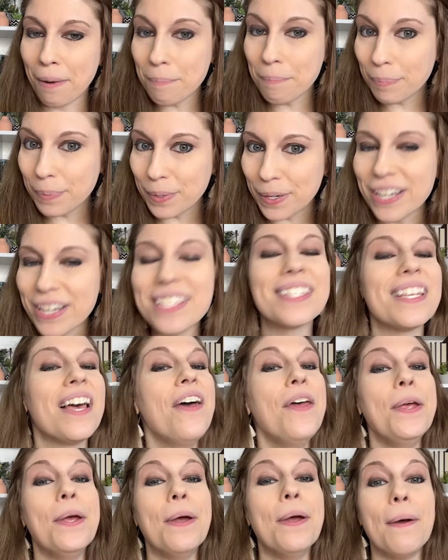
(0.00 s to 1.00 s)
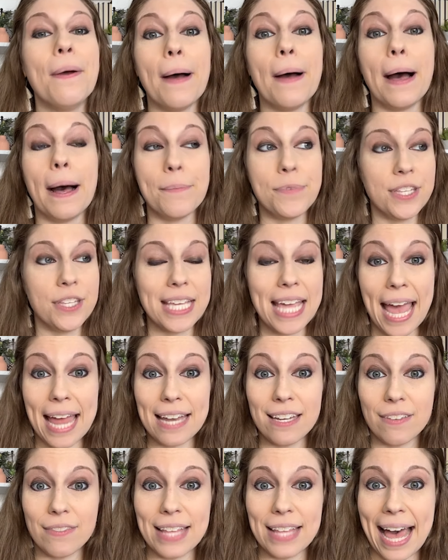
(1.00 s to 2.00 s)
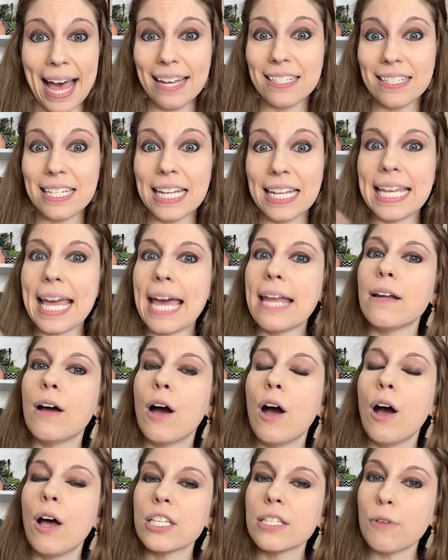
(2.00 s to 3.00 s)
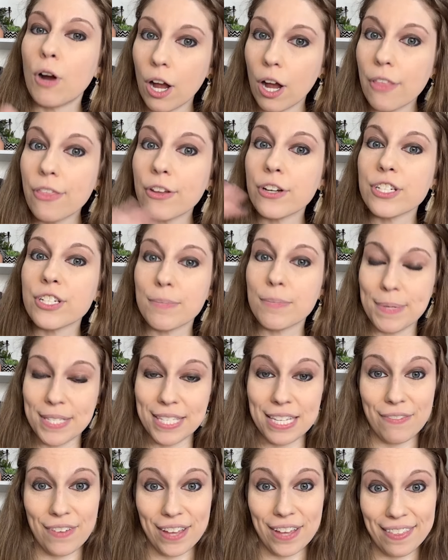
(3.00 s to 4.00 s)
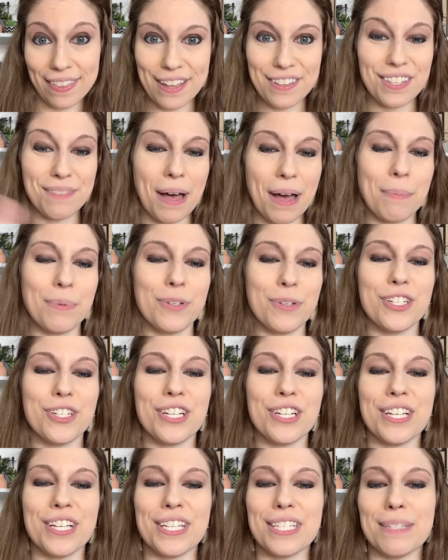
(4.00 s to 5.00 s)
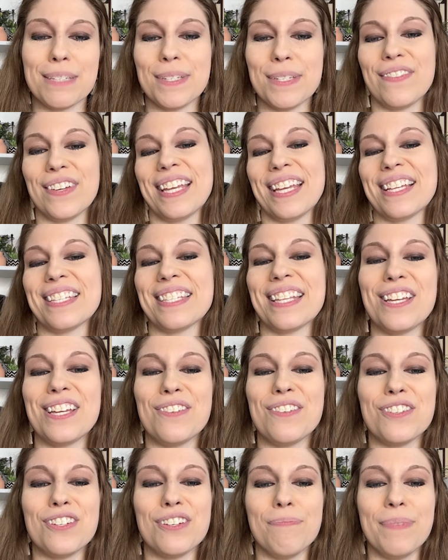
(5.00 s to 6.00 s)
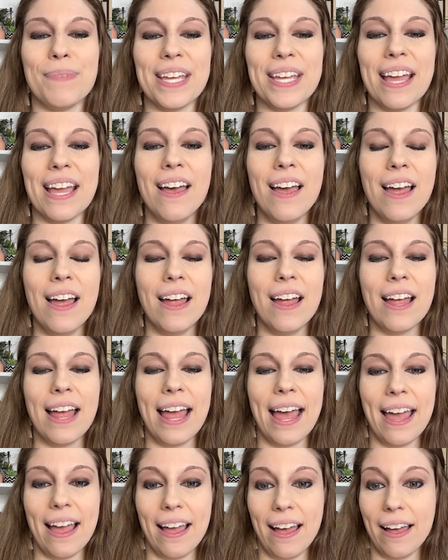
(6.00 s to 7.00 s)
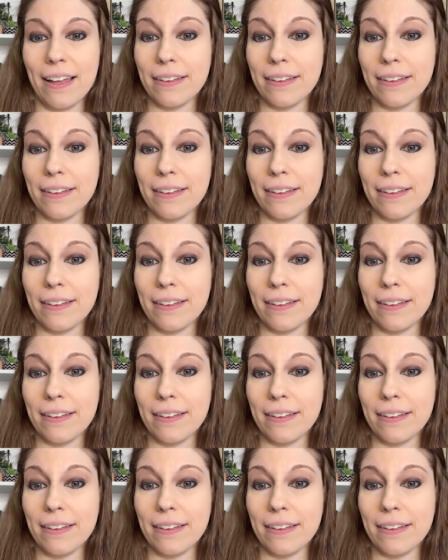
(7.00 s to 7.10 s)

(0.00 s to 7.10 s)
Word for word: So just add on books um, to the end of that to get author specific things and publishing specific things that you should be